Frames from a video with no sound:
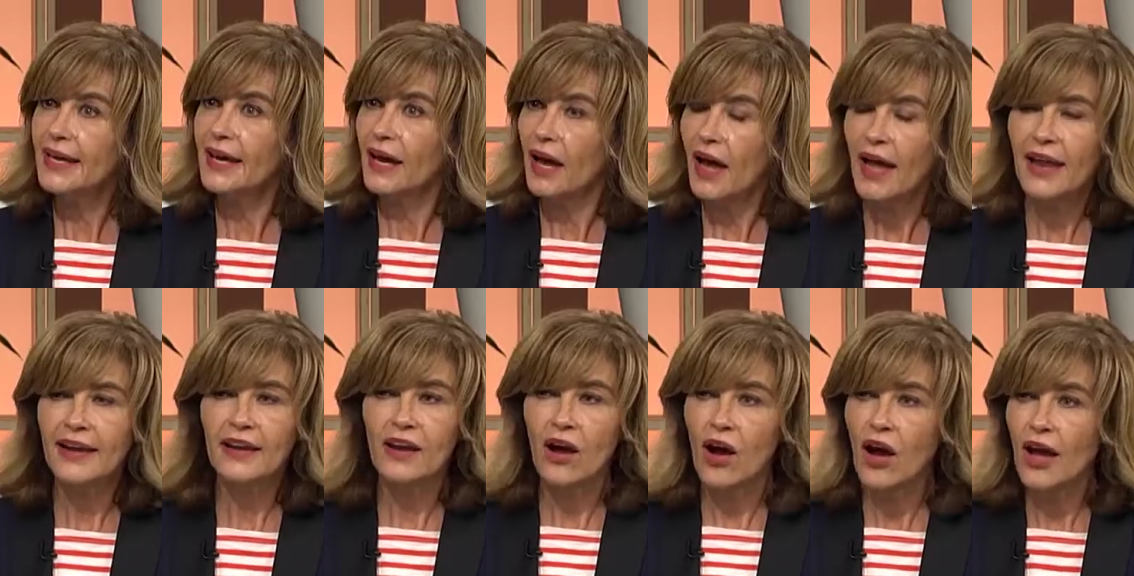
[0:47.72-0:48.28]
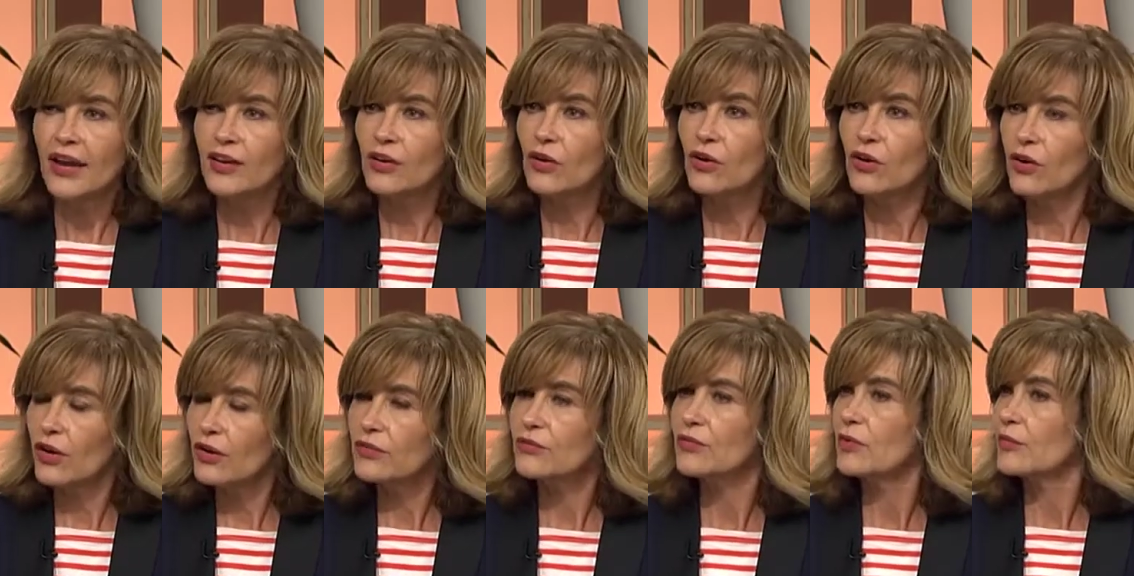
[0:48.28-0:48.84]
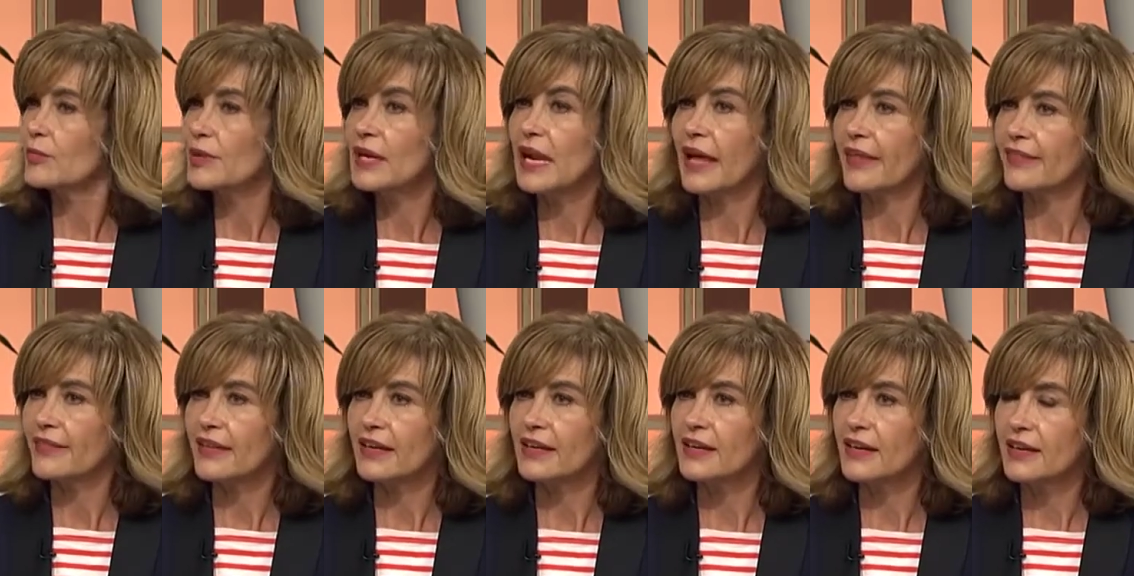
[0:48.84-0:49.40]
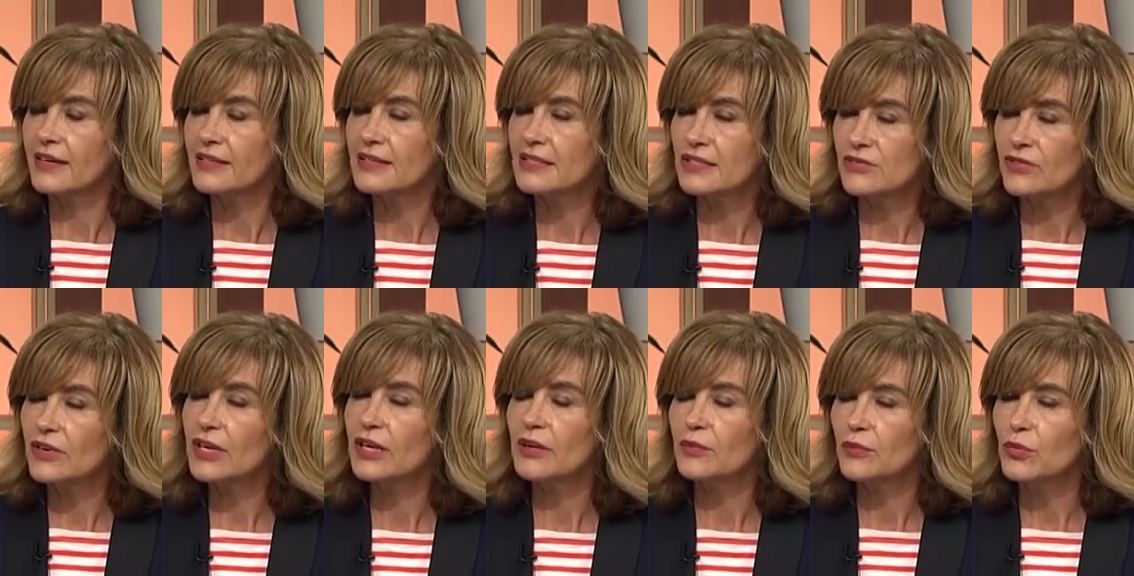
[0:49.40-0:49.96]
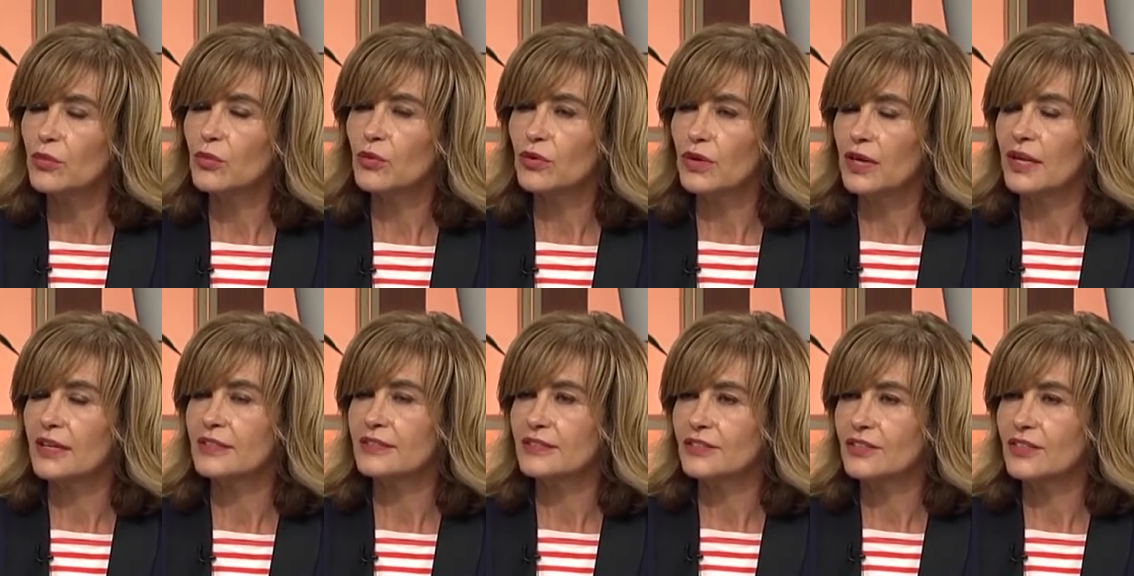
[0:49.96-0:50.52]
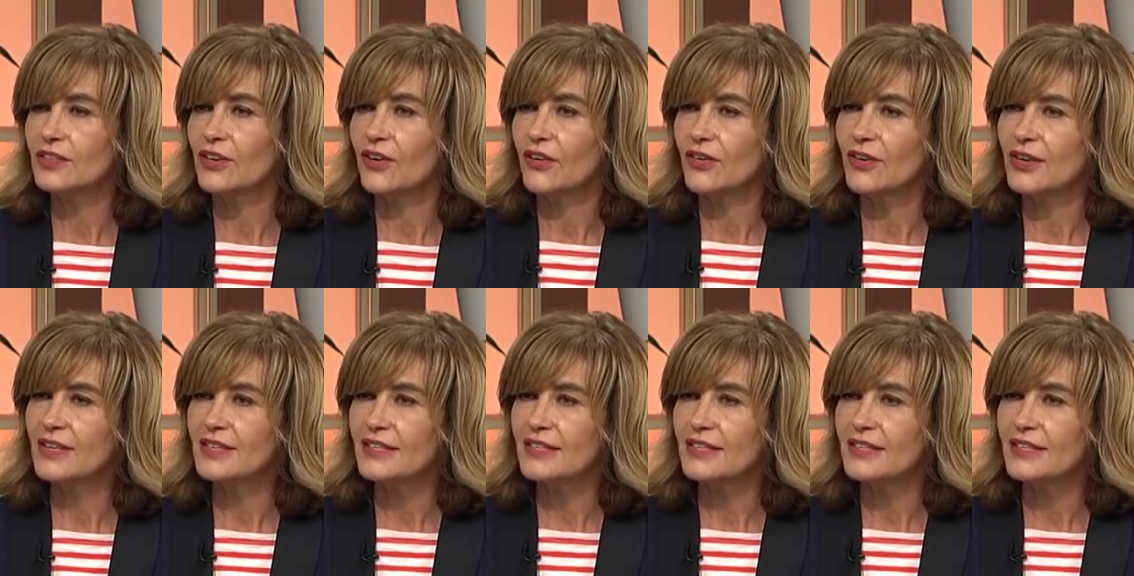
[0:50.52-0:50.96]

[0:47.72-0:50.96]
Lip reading: Yeah, and I know a lot of women like that, and it's really important, you know.